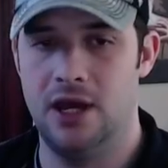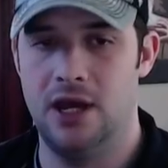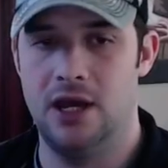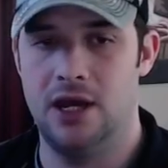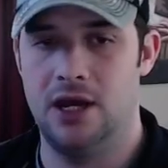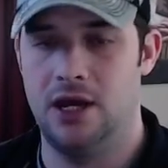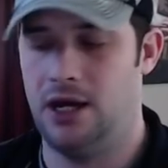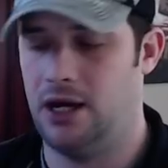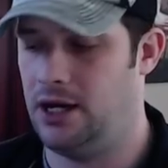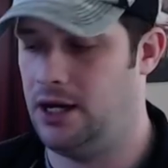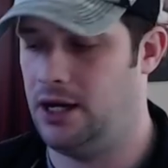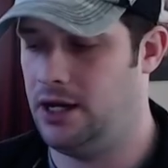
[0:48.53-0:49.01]

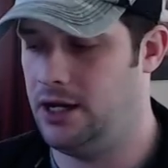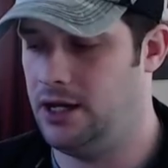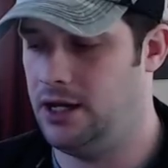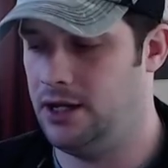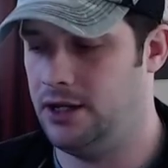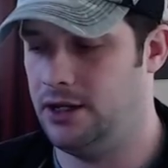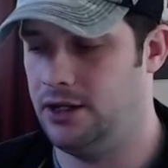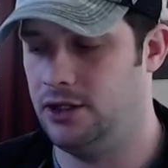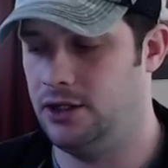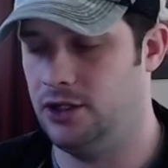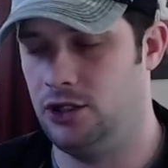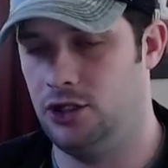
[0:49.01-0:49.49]

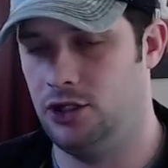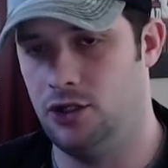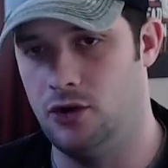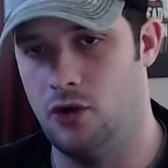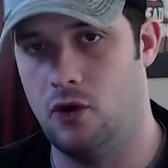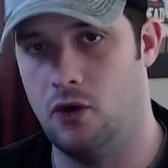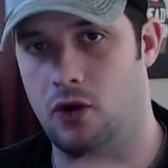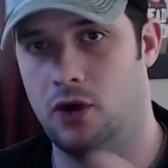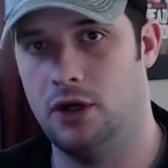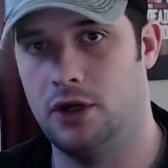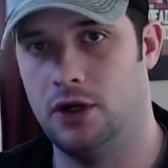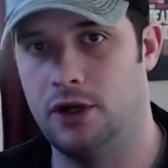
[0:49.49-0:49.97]

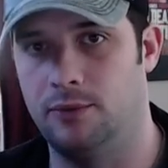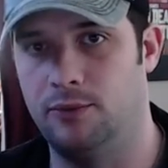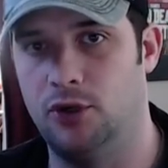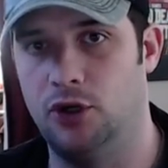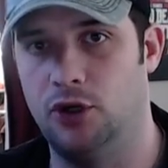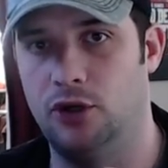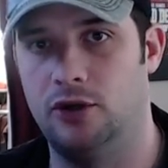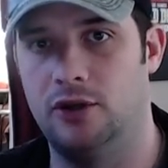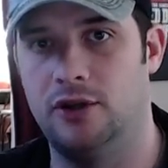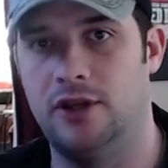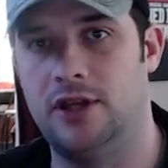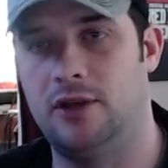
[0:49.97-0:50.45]
your
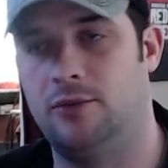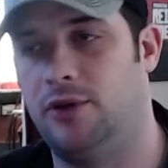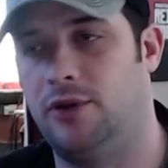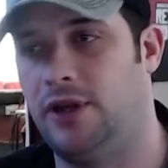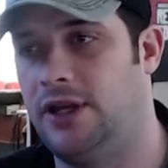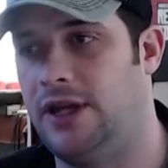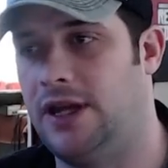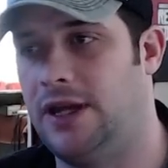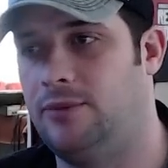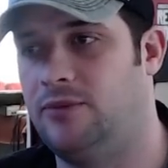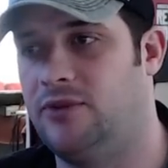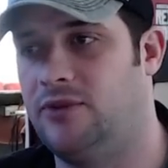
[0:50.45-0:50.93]
computer that you play
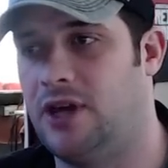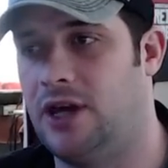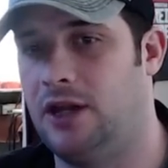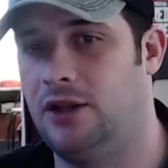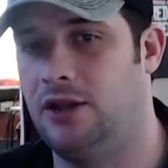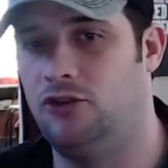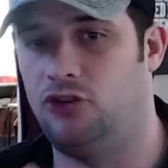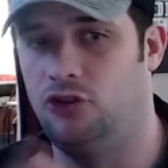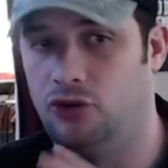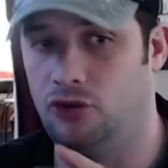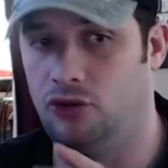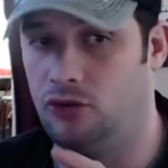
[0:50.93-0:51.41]
games on
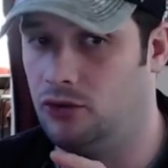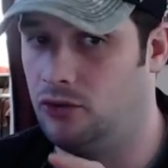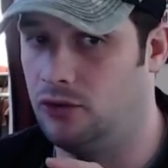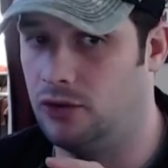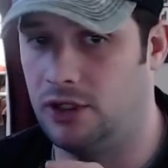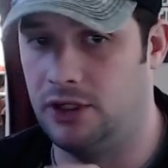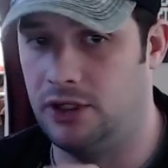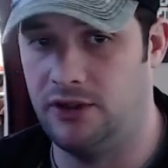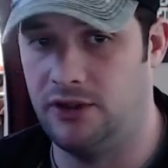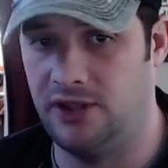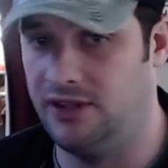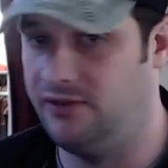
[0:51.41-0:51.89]
to a
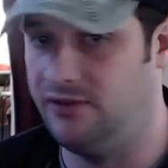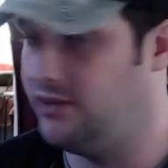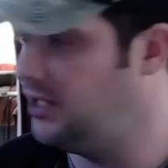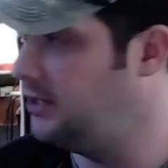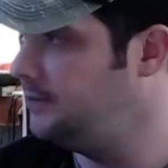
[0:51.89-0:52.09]
TV